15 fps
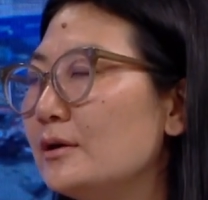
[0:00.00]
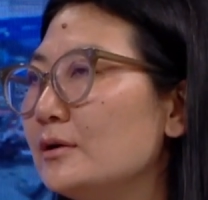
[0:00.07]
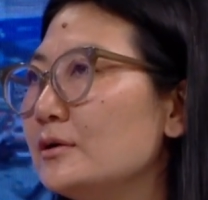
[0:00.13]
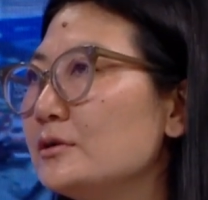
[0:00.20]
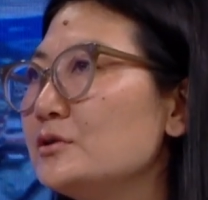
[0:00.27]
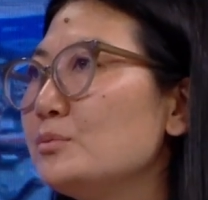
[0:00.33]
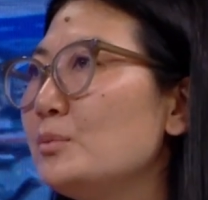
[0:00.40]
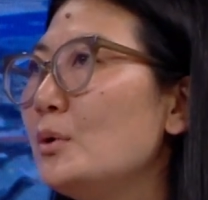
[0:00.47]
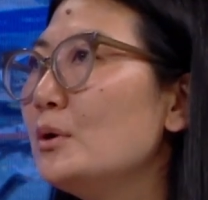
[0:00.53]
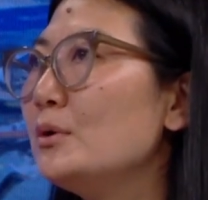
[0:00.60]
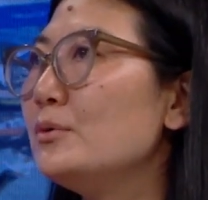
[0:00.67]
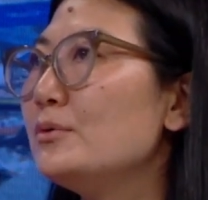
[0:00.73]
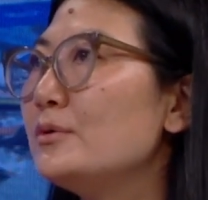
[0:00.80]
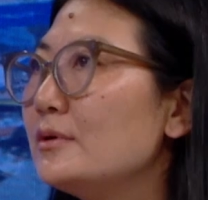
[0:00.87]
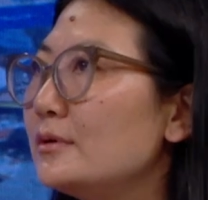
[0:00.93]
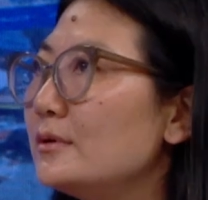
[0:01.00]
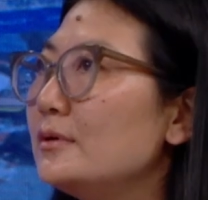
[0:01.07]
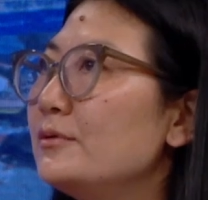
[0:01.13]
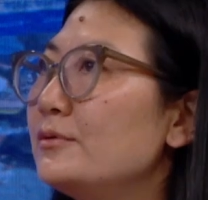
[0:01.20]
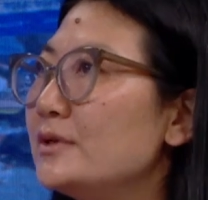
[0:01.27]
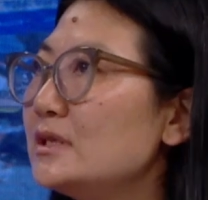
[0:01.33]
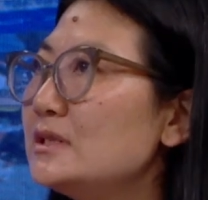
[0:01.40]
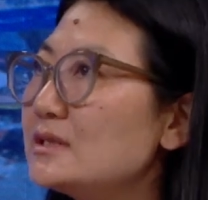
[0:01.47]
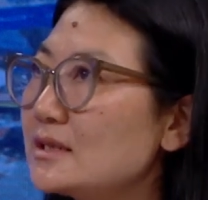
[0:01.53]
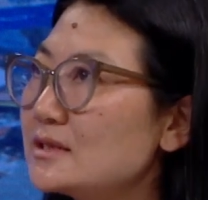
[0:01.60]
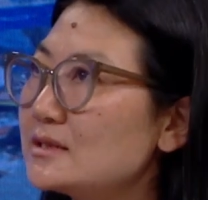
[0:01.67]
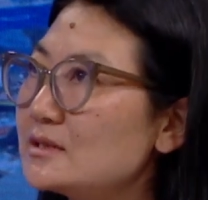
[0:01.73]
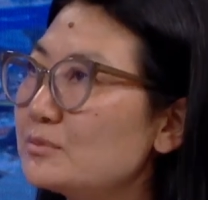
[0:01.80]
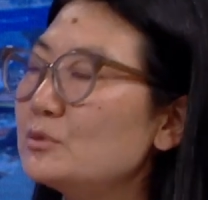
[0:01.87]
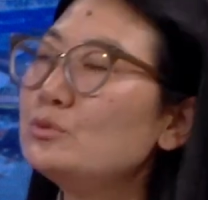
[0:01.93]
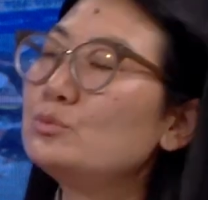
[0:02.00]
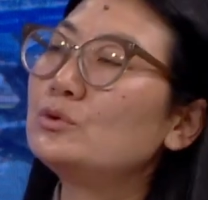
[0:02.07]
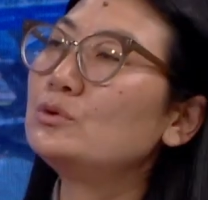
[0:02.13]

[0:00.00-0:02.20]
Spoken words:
small risk assessment.